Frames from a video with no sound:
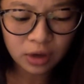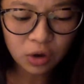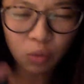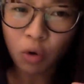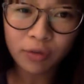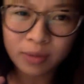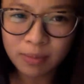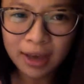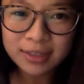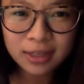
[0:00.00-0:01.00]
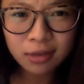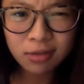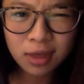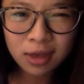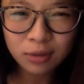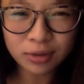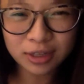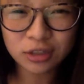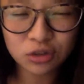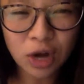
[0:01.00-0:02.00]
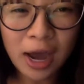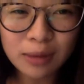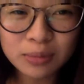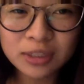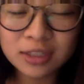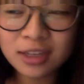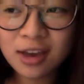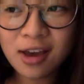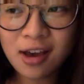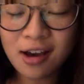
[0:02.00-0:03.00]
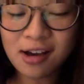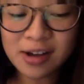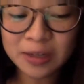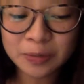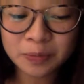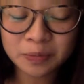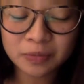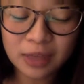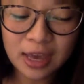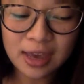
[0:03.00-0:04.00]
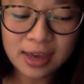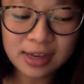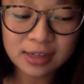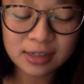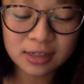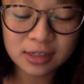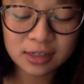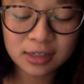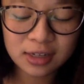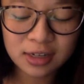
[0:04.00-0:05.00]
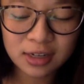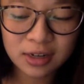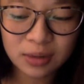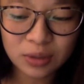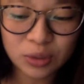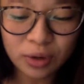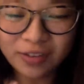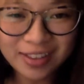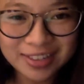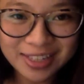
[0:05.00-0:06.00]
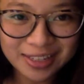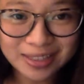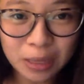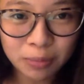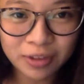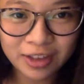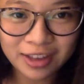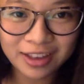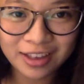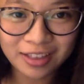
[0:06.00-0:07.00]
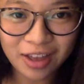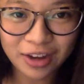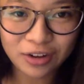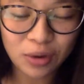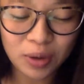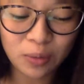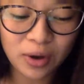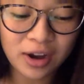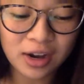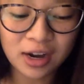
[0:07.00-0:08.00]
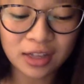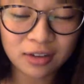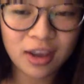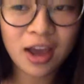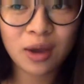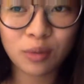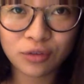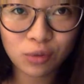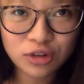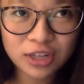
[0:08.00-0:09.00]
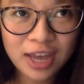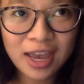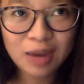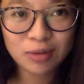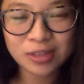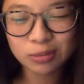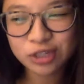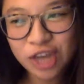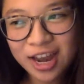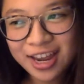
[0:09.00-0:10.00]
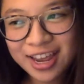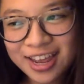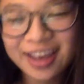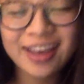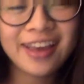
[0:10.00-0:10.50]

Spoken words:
woven basket thing with like straps, and we sort of had this like assembly line going where Adrian would forge ahead with his machete